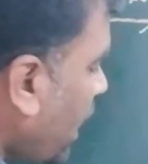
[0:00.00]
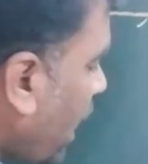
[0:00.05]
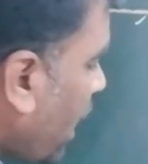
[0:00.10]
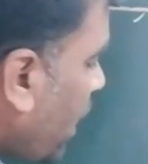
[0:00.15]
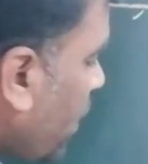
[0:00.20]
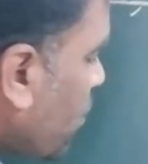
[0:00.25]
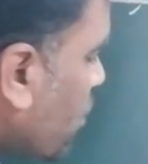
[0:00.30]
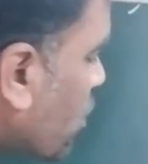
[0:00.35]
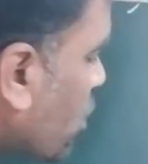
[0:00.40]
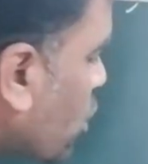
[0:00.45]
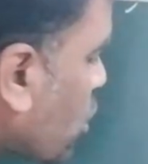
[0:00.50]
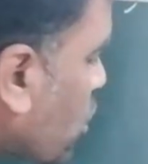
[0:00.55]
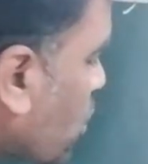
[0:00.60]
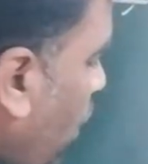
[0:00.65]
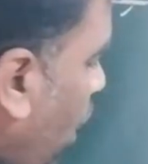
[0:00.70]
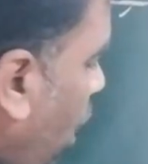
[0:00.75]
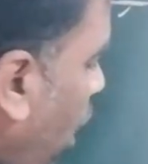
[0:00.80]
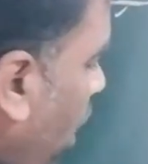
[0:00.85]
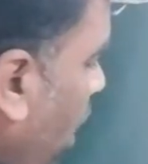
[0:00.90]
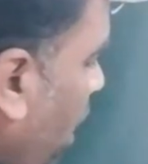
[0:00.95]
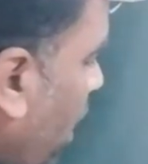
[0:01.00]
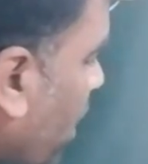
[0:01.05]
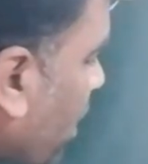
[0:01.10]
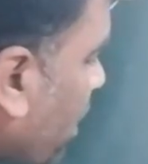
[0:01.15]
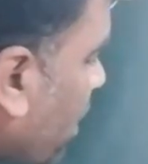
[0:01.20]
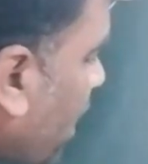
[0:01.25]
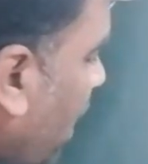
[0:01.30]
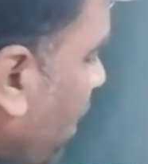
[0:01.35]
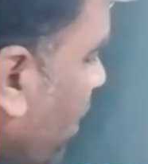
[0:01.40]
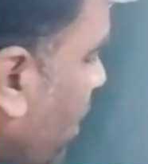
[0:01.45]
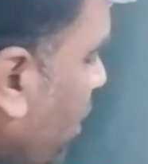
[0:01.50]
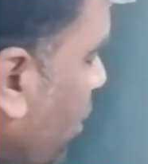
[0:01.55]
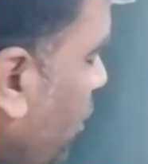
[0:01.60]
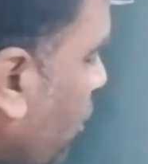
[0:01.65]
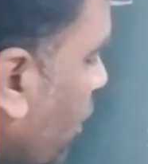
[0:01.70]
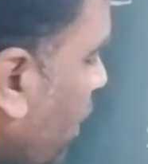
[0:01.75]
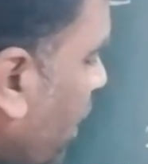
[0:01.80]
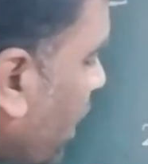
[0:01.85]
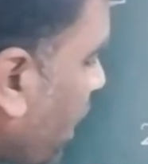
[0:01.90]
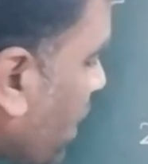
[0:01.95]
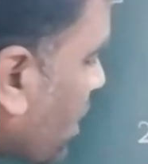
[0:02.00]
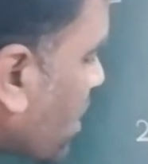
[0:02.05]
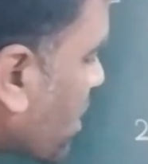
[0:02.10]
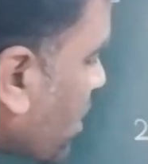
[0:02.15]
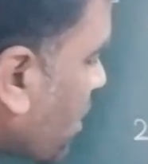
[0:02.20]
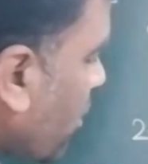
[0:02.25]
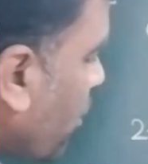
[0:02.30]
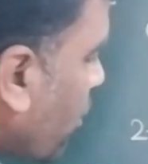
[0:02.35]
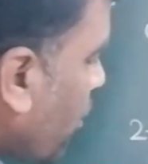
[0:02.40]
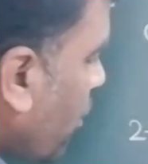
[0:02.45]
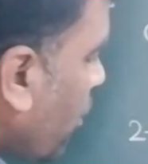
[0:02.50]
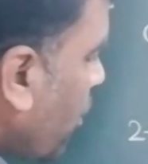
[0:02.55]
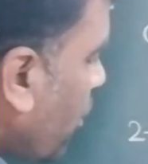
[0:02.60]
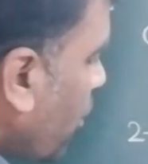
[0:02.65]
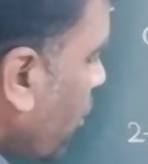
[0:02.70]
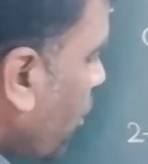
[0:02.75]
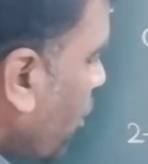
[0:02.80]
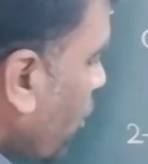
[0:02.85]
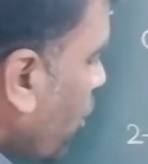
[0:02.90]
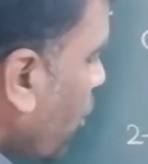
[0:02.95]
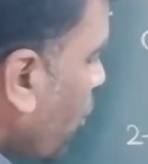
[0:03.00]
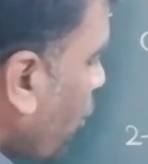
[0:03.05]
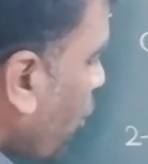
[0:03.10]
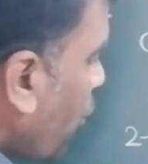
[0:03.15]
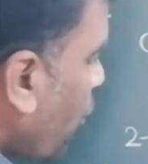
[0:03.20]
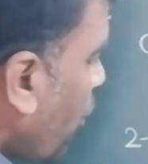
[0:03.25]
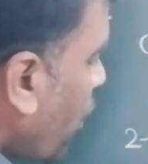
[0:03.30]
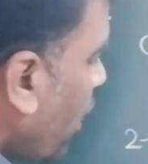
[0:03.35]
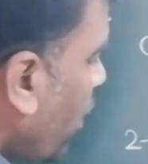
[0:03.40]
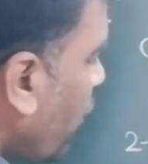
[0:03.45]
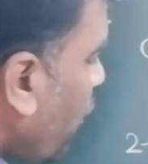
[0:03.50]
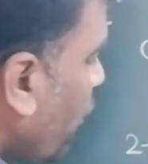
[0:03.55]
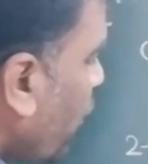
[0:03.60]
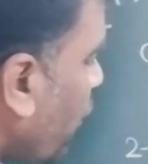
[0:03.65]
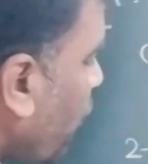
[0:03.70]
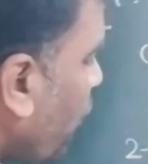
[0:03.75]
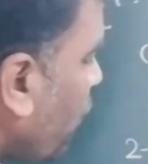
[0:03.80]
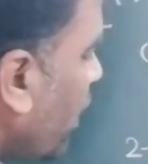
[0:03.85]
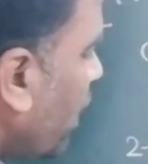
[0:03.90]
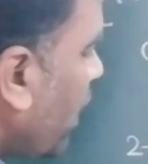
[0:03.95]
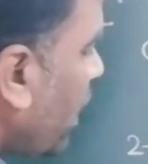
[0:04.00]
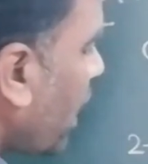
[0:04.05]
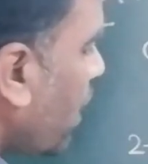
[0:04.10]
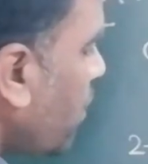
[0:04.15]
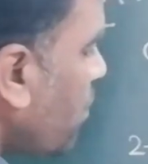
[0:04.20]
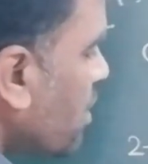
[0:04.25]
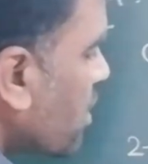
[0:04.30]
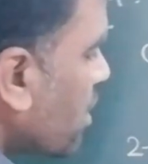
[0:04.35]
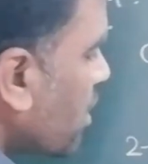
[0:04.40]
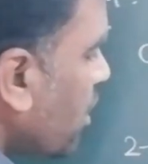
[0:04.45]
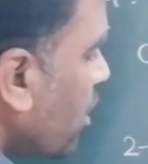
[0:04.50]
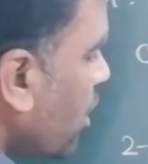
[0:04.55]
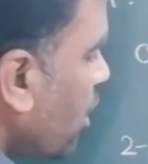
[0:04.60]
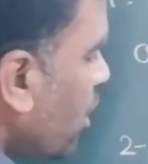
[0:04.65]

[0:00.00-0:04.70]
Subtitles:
times smaller than the nucleus. 150 times